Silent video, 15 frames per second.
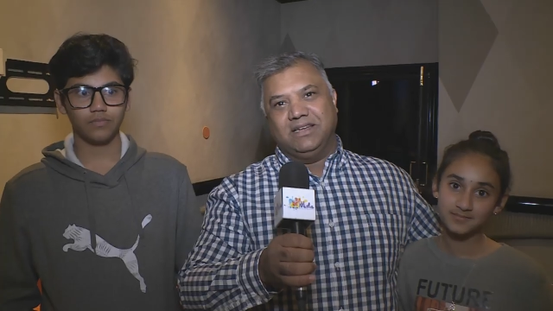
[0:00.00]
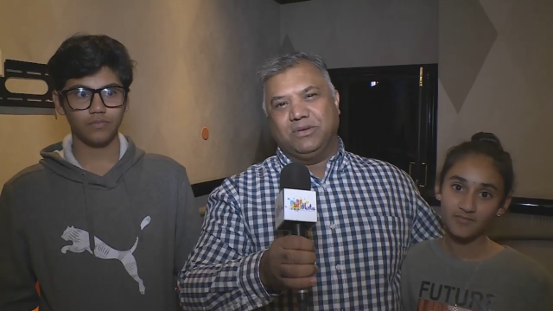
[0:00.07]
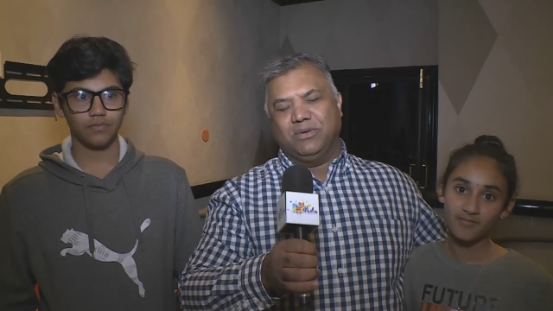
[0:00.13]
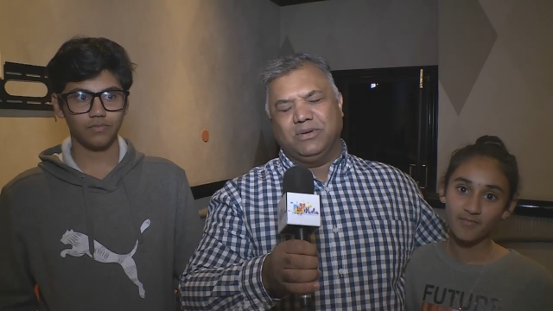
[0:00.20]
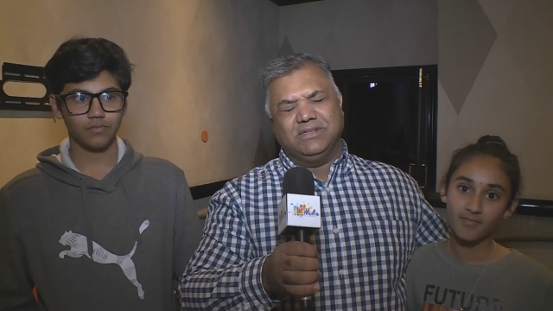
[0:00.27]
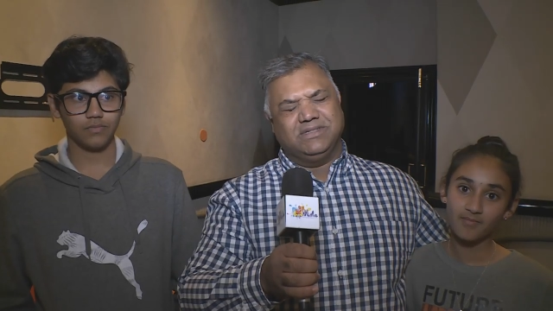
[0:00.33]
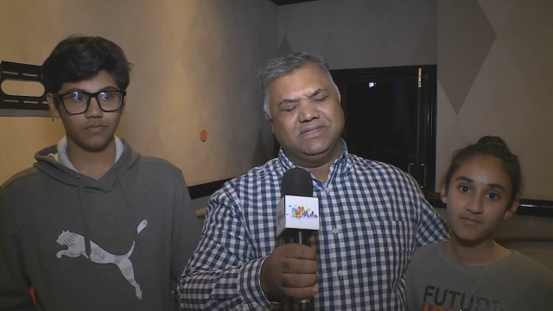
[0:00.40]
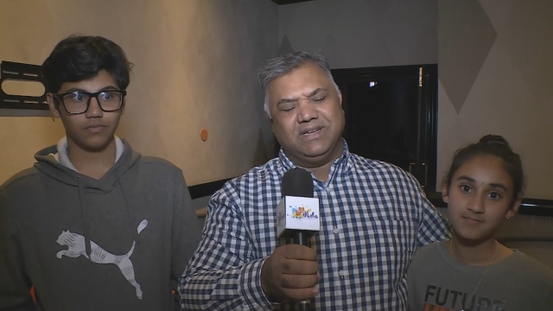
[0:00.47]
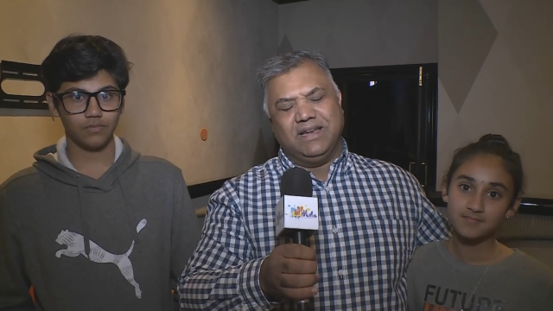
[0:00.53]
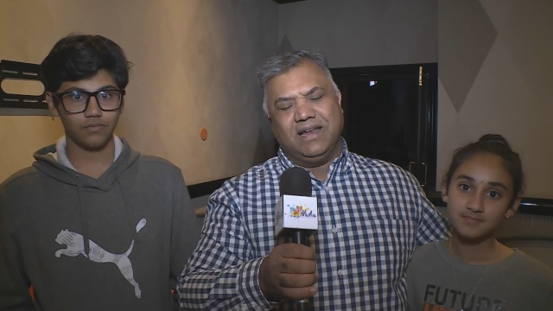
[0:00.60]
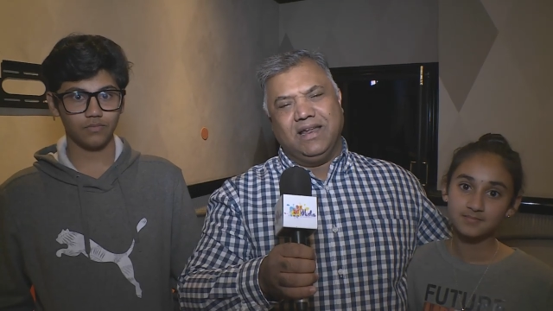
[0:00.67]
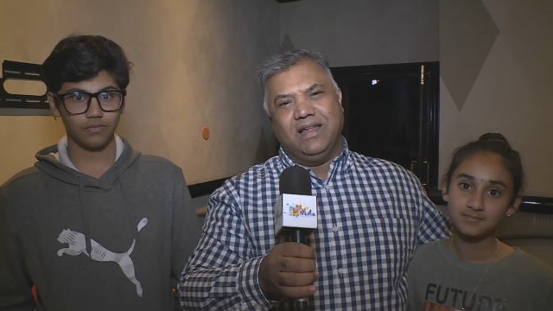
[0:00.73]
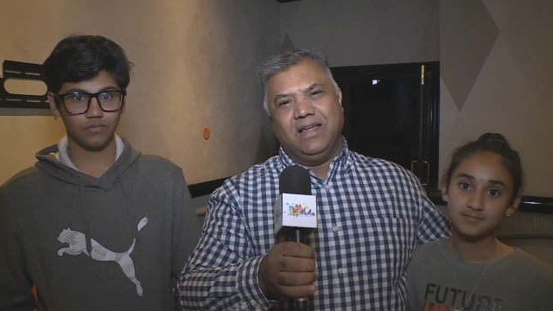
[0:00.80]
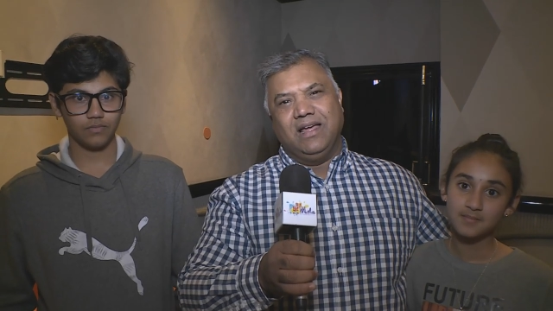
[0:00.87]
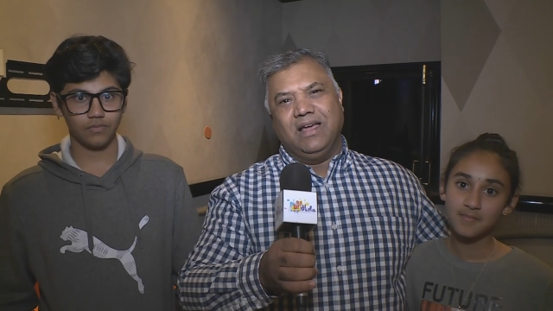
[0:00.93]
Speaker 1: It was
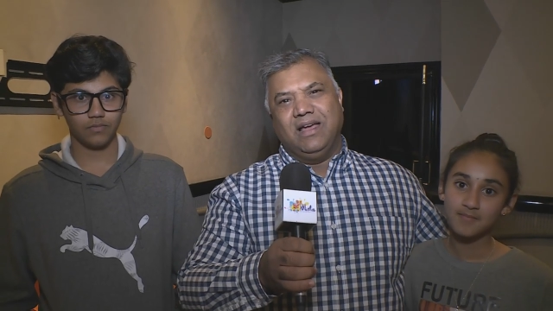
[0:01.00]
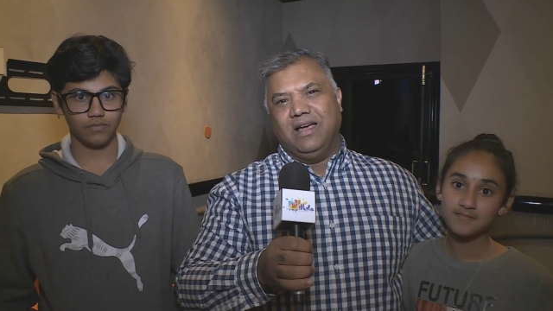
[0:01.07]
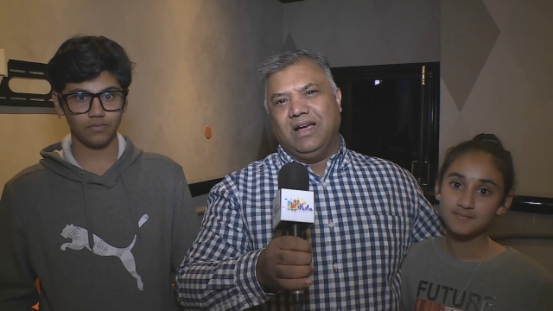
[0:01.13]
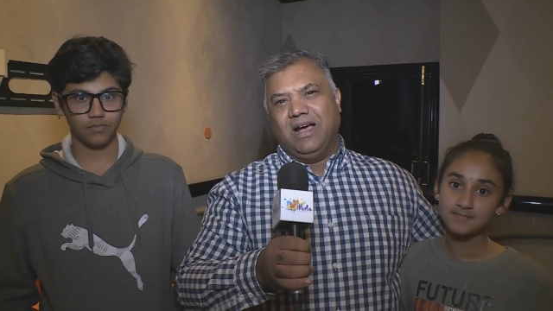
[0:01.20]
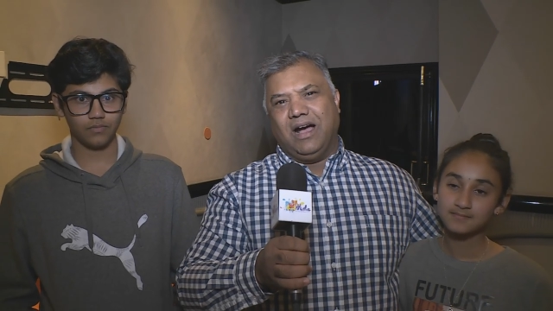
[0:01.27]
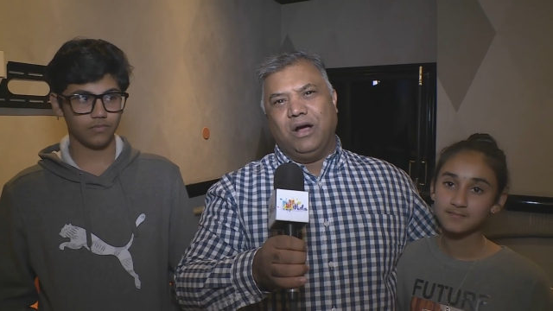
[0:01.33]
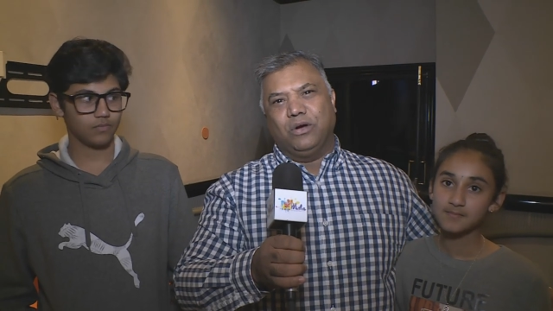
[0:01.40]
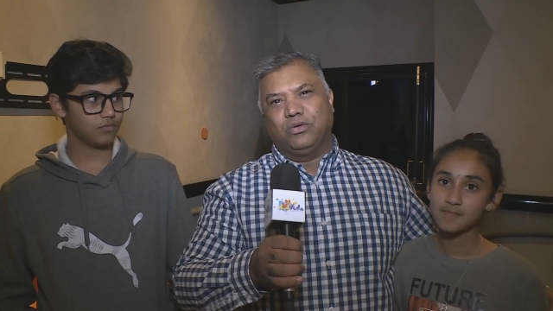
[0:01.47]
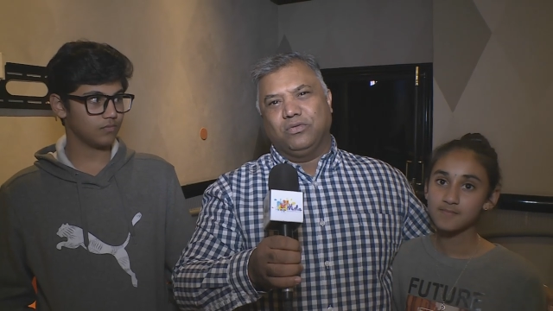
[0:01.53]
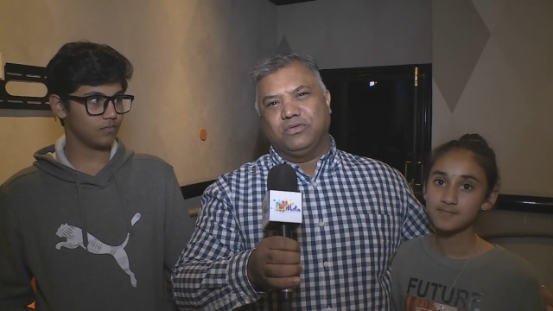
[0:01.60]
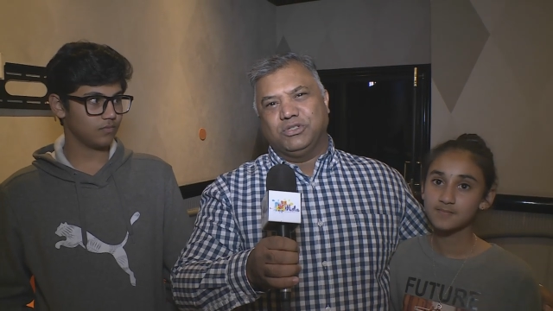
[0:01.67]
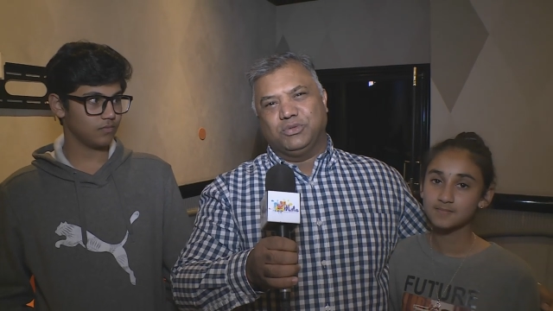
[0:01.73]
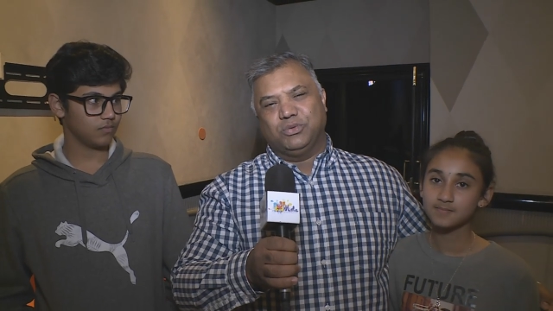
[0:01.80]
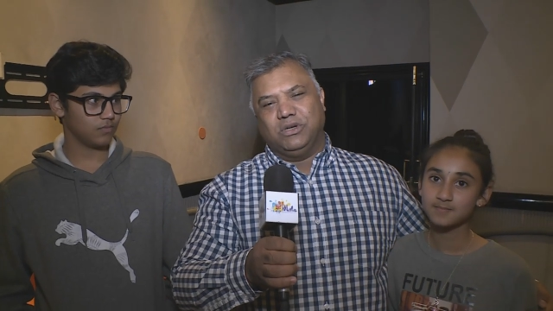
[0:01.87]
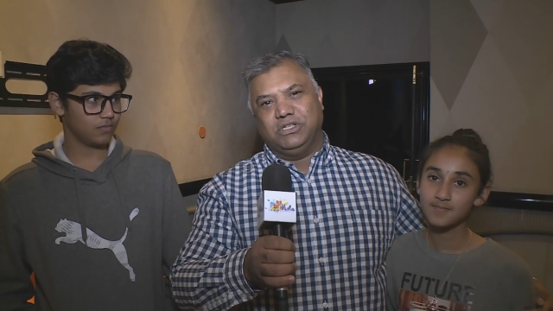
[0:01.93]
uh, out of
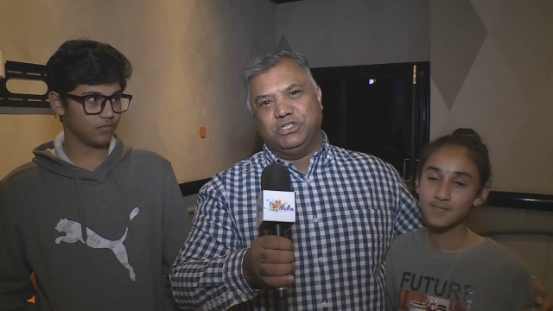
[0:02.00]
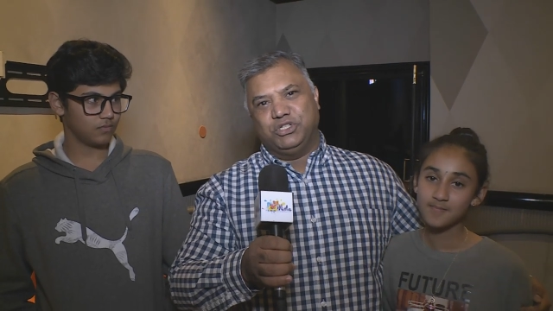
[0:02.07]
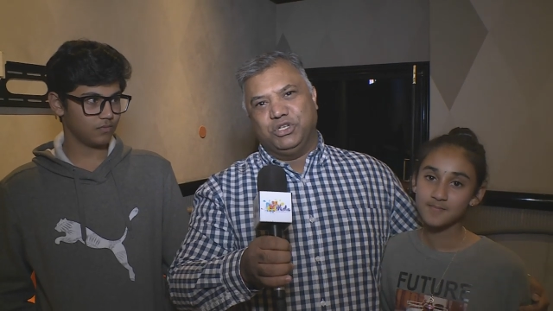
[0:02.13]
this world